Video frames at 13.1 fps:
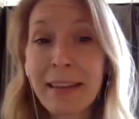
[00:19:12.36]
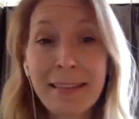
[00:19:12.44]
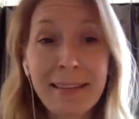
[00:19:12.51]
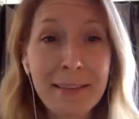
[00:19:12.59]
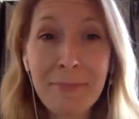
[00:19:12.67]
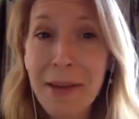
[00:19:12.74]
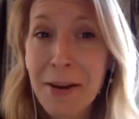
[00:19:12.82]

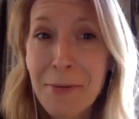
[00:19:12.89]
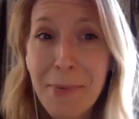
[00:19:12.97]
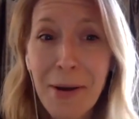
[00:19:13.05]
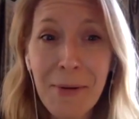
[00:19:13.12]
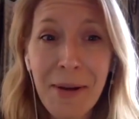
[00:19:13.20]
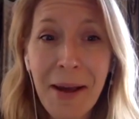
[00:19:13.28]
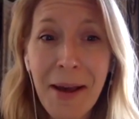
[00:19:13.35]
doesn't matter
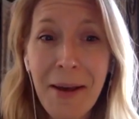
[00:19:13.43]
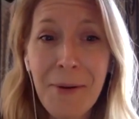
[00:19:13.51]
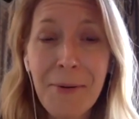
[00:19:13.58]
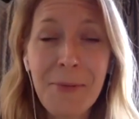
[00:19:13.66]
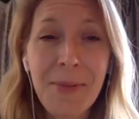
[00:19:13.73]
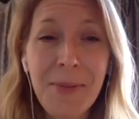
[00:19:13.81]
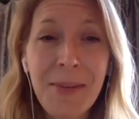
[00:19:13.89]
about
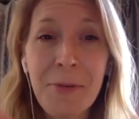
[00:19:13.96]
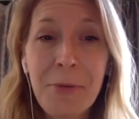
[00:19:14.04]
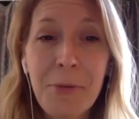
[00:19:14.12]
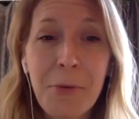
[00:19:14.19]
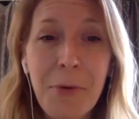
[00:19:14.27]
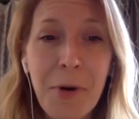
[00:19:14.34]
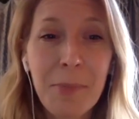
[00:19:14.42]
how you
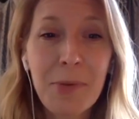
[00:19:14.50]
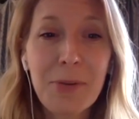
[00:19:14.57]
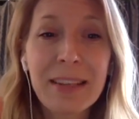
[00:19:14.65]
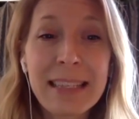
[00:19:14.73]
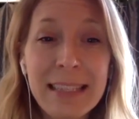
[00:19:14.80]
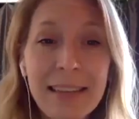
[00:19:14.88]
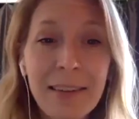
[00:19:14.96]
grew up. You
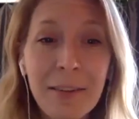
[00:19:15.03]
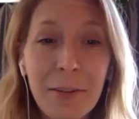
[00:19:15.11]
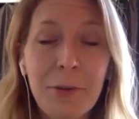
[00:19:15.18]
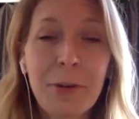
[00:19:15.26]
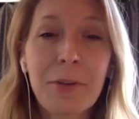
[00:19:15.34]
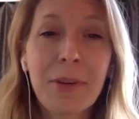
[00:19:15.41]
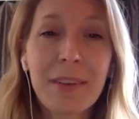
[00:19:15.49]
can still
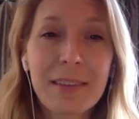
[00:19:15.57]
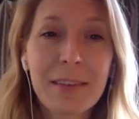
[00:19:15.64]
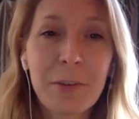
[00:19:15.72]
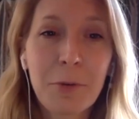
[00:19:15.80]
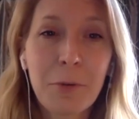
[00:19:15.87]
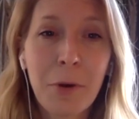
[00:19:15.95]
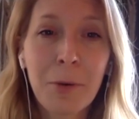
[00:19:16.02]
learn. You can
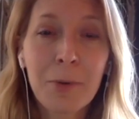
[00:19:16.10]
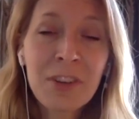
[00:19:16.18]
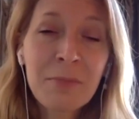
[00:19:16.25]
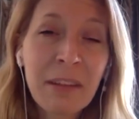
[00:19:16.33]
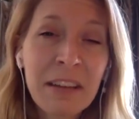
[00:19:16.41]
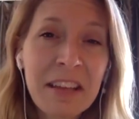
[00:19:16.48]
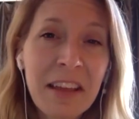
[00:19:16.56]
still grow. It just
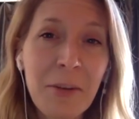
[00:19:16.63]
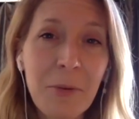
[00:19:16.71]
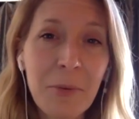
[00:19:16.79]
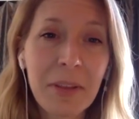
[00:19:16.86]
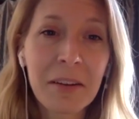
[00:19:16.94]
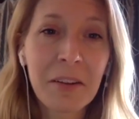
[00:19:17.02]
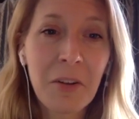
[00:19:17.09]
might take you a
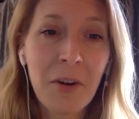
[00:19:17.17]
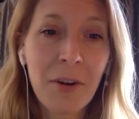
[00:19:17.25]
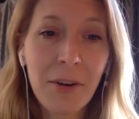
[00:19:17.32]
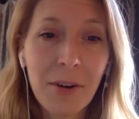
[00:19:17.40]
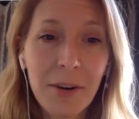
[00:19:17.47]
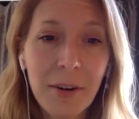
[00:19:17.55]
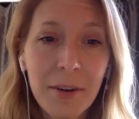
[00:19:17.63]
little
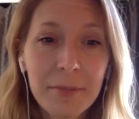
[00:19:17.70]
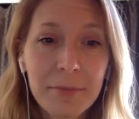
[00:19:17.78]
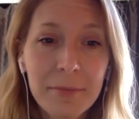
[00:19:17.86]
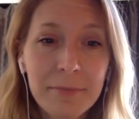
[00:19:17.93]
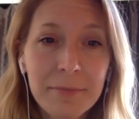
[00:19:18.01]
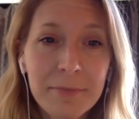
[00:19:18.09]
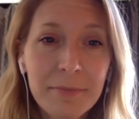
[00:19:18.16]
longer,
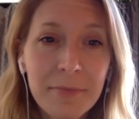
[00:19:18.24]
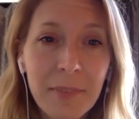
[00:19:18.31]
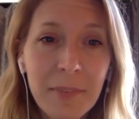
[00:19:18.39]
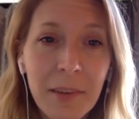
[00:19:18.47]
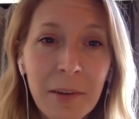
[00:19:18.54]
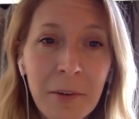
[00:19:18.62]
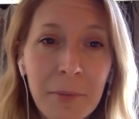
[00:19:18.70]

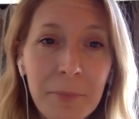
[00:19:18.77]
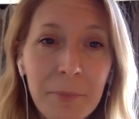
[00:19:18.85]
you know.